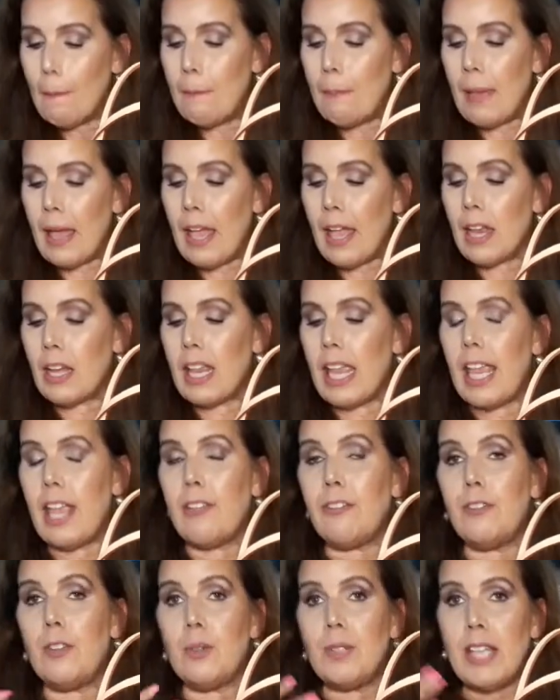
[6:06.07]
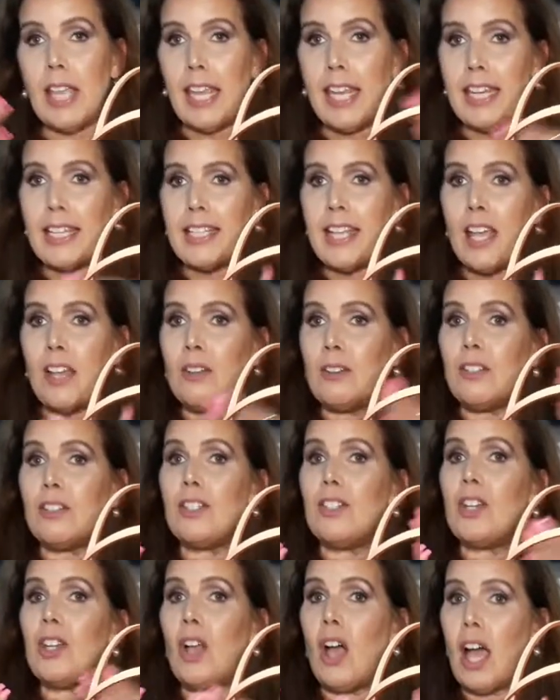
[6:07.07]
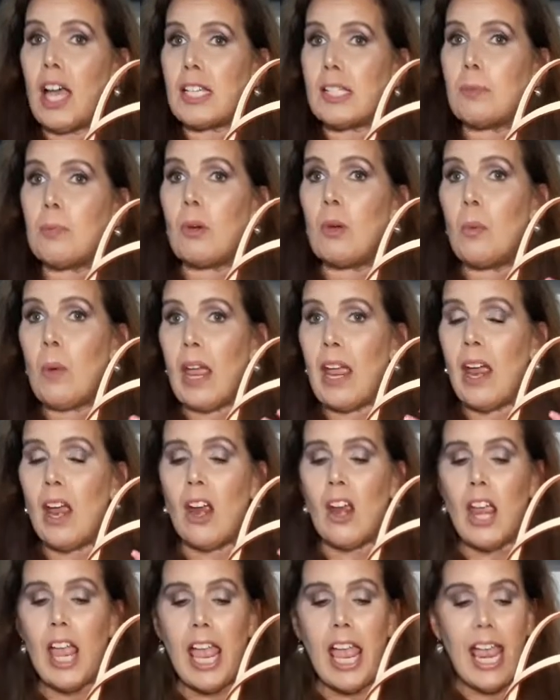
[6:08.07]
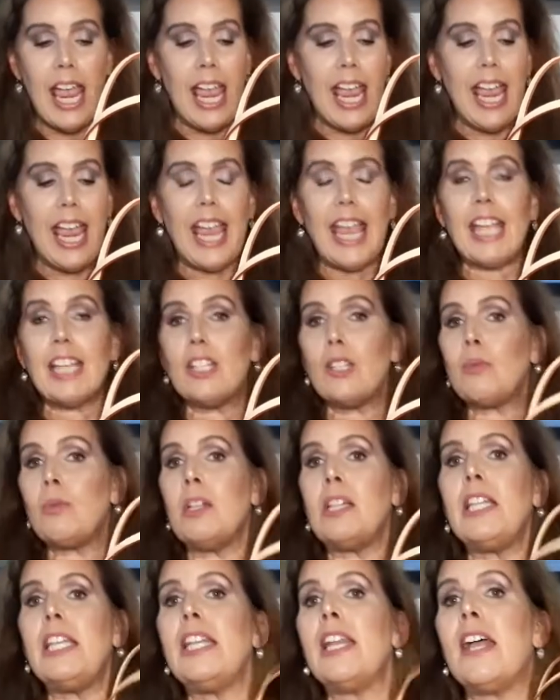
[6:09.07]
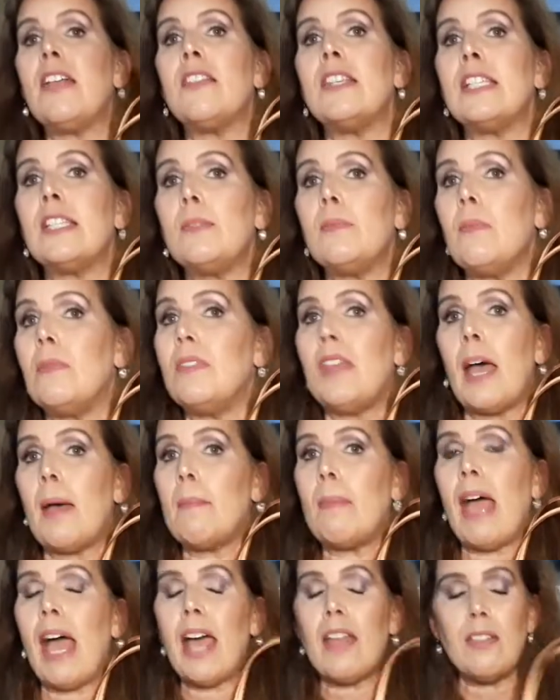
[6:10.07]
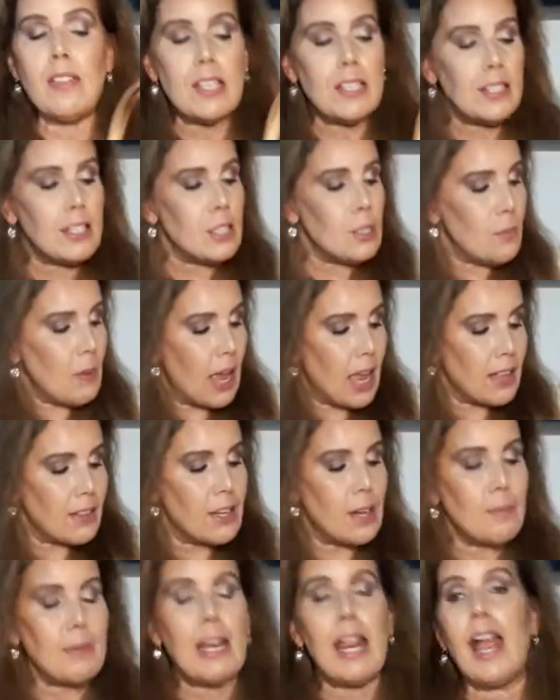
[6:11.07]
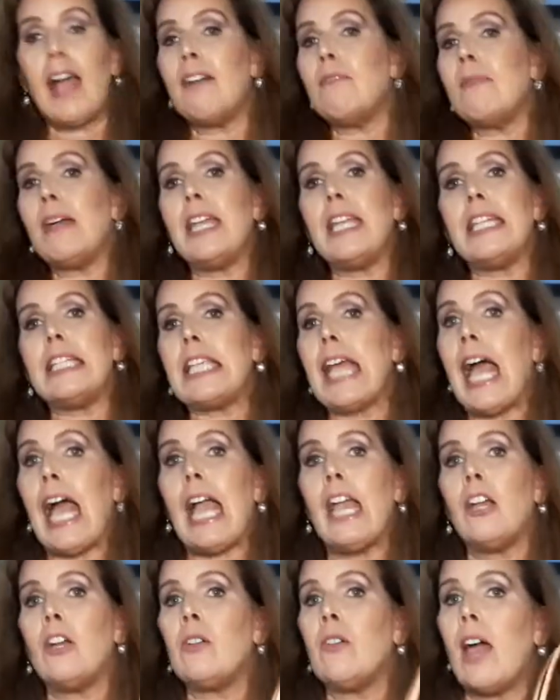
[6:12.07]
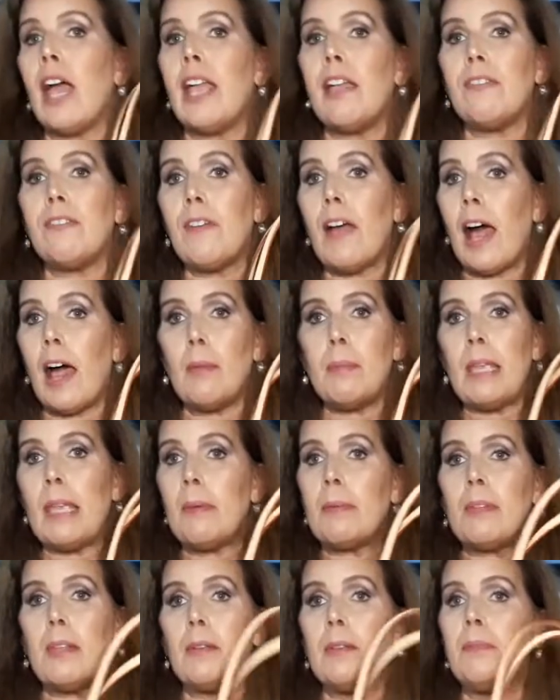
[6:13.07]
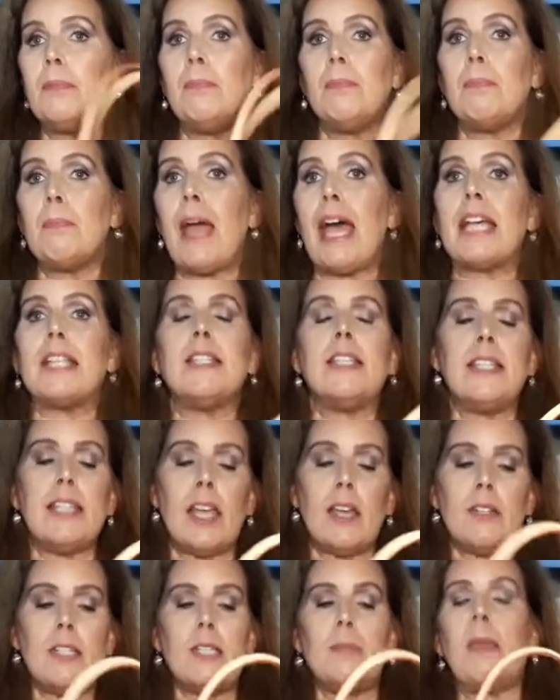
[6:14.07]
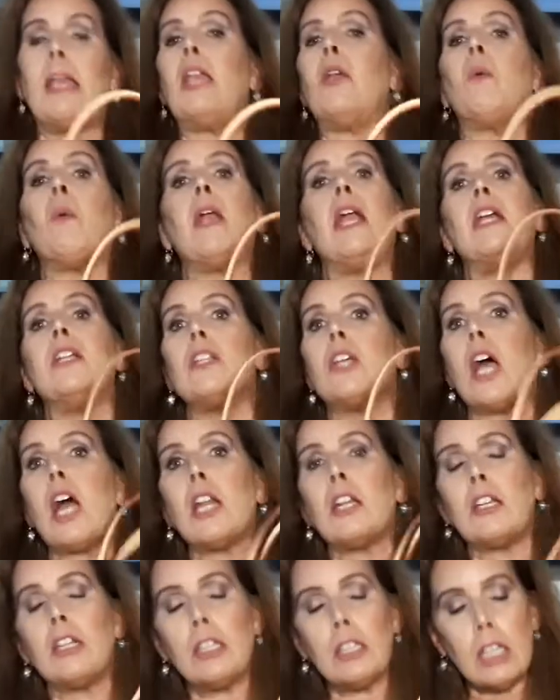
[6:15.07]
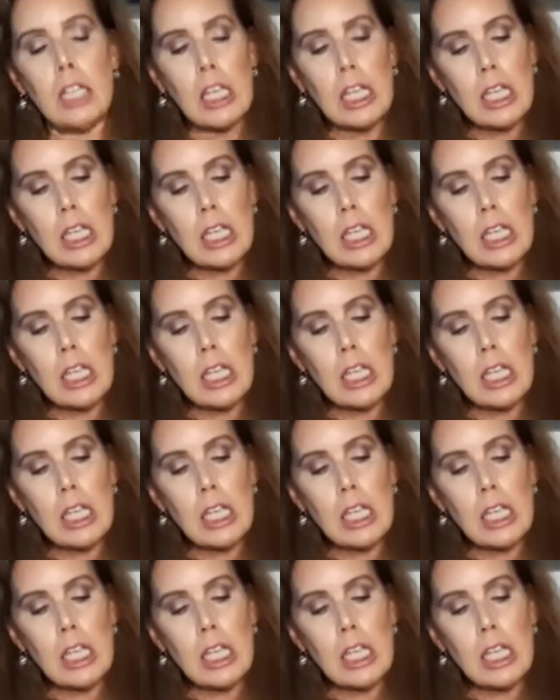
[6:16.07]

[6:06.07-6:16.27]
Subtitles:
But if you take it down to cost per wear, it's really not that bad. This is a bag that I'm going to have my entire life. I'll be able to pass it down to my granddaughter.